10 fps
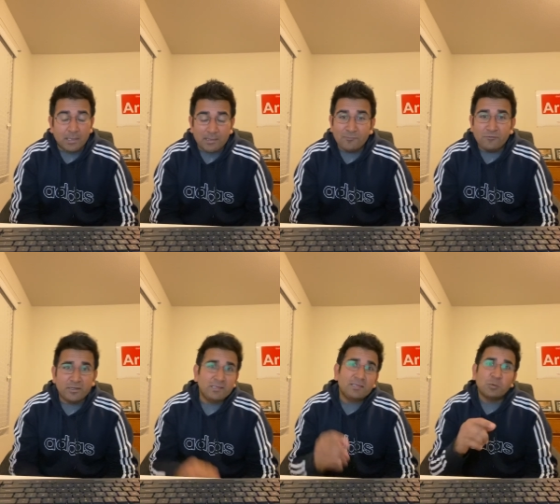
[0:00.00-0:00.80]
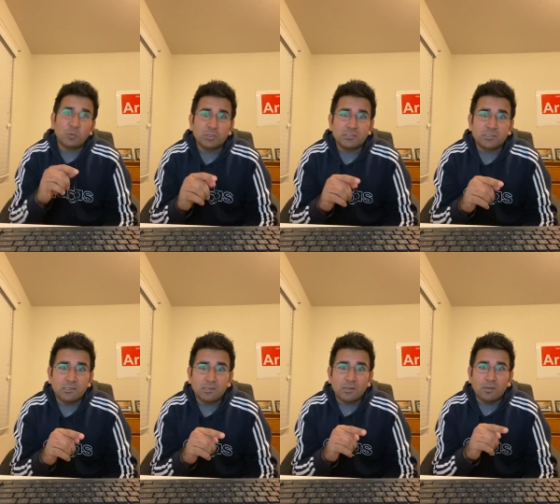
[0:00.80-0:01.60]
And the funny thing was,
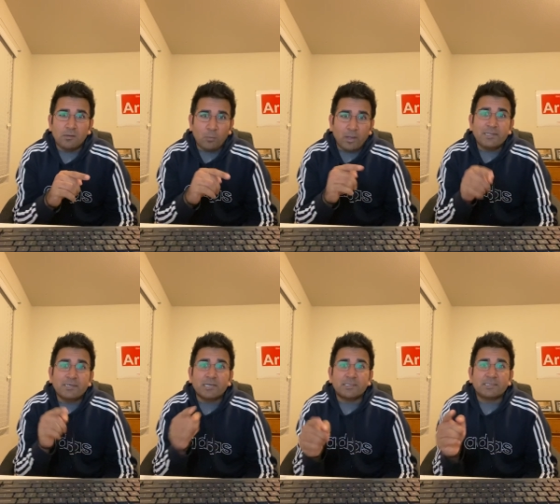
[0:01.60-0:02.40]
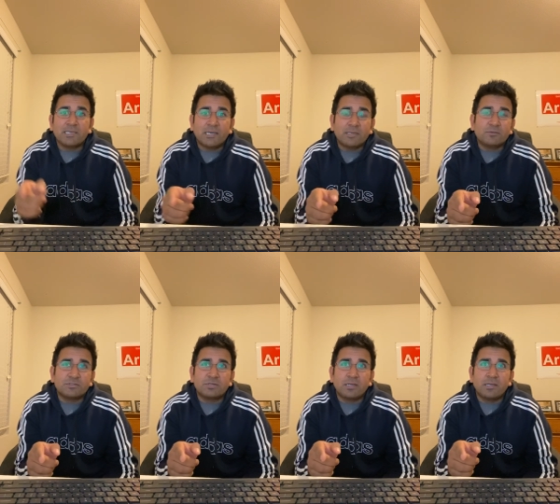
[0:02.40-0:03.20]
while Kartik Tyagi was
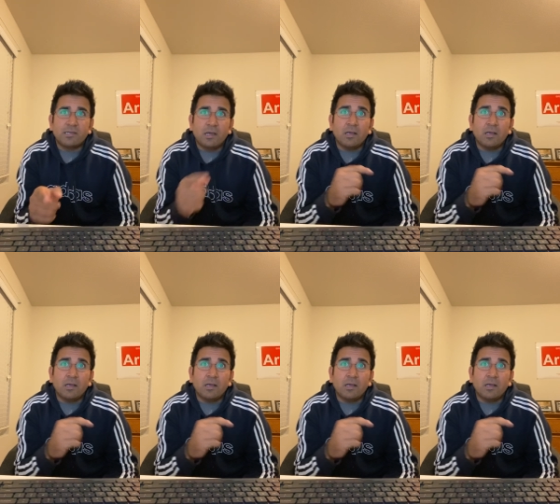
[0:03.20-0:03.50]
struggling,